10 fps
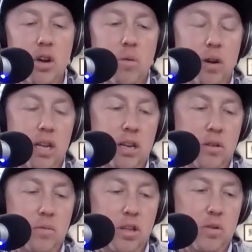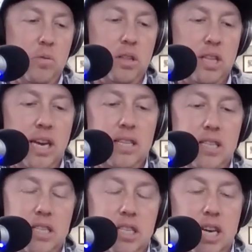When you were with the
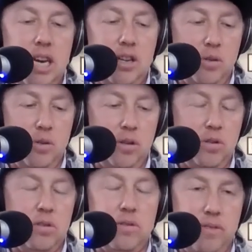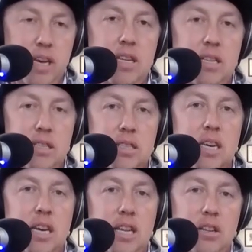AJGA doing those events
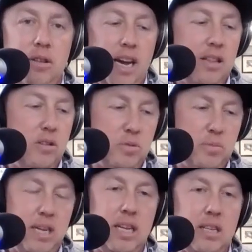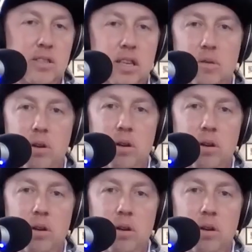and you had those meetings, like